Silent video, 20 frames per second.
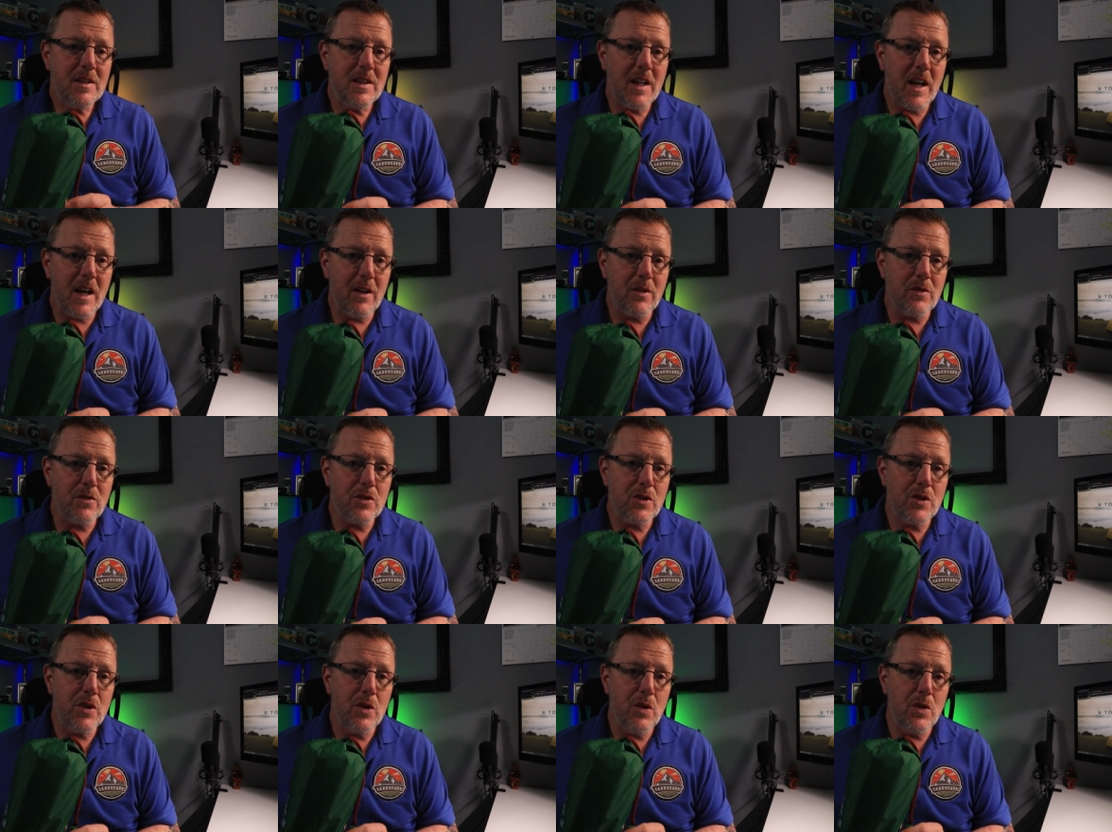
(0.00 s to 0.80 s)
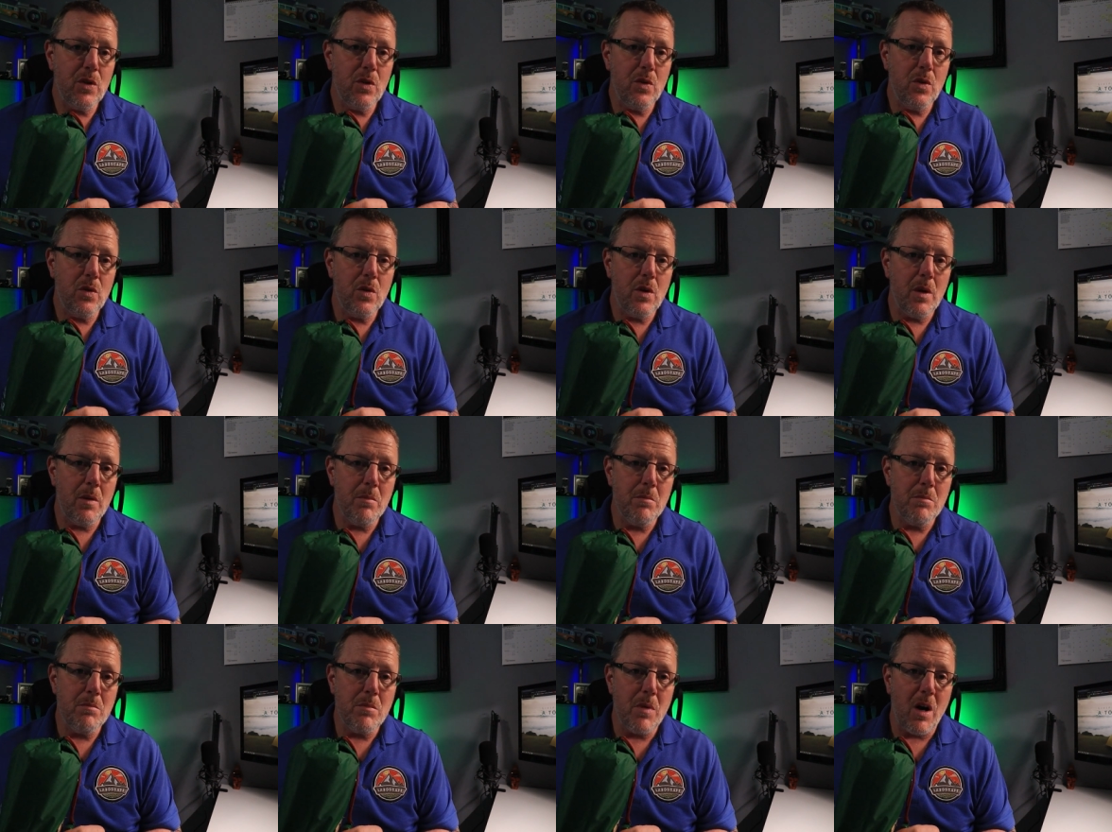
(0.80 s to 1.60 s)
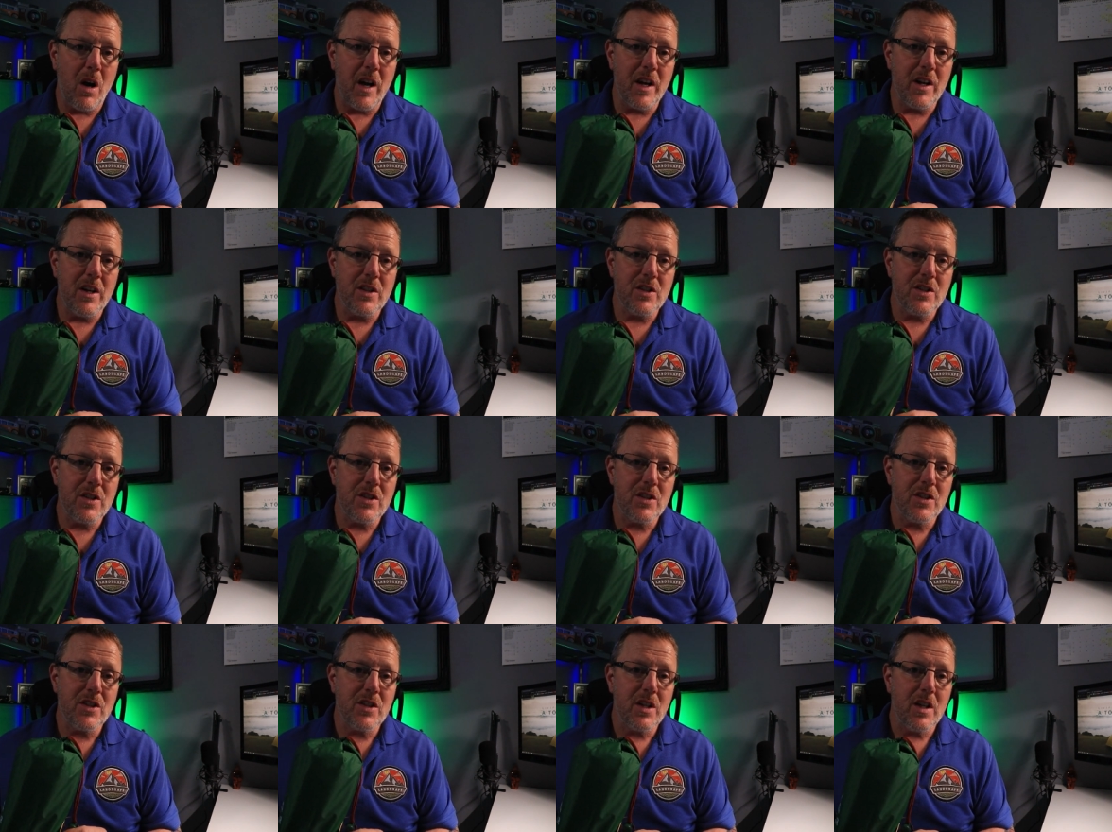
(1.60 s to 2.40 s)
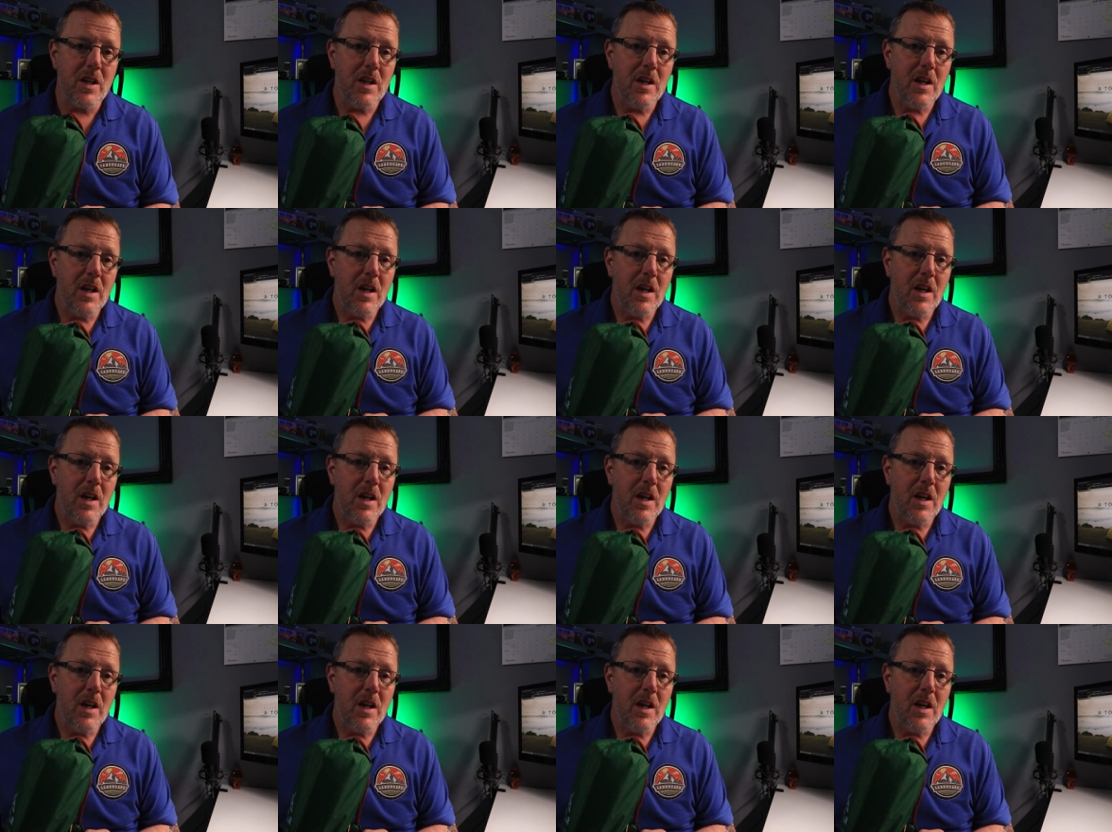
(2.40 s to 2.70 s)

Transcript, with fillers: down to minus,